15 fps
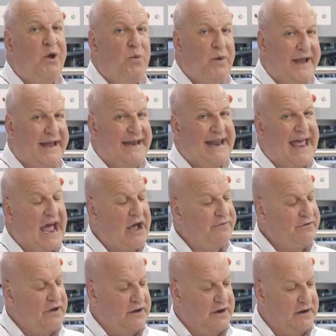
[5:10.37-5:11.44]
we can now
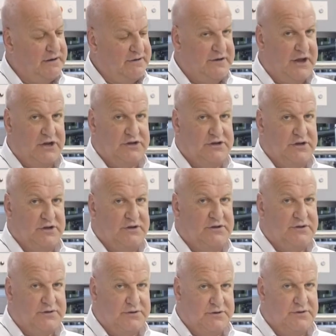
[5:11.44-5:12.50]
turn our attention
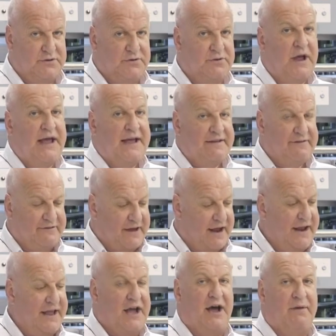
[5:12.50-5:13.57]
to
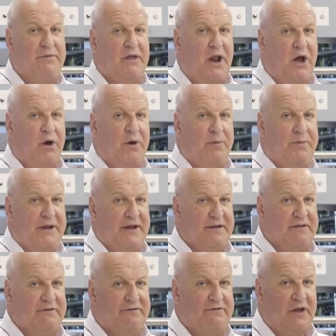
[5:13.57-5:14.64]
setting up the lower
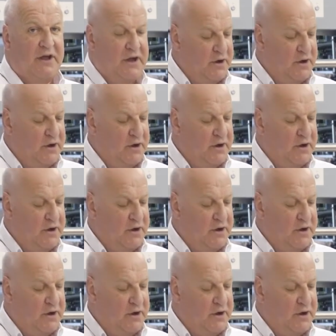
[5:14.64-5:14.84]
pins.